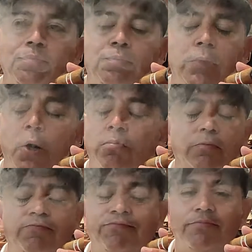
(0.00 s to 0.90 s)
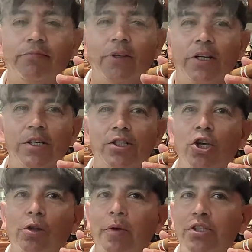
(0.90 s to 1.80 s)
No, it's
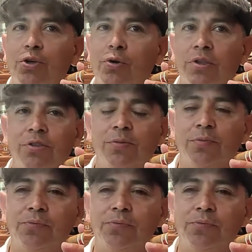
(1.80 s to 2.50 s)
not the best choice.